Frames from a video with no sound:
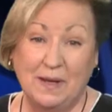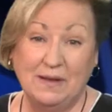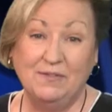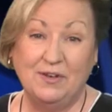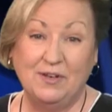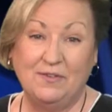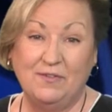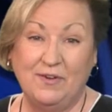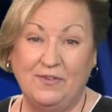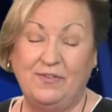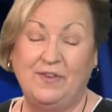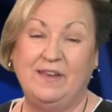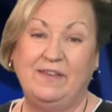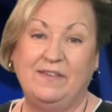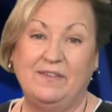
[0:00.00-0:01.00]
12
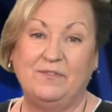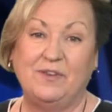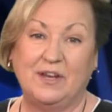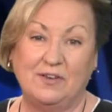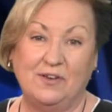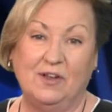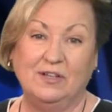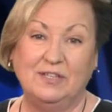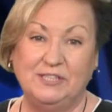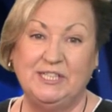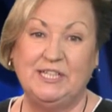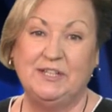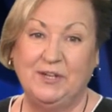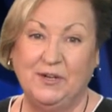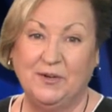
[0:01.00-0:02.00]
universities of
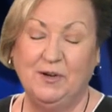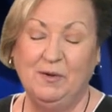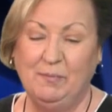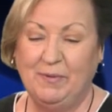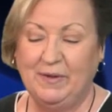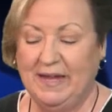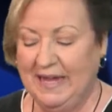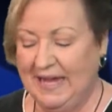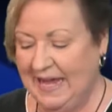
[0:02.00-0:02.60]
technology in Europe.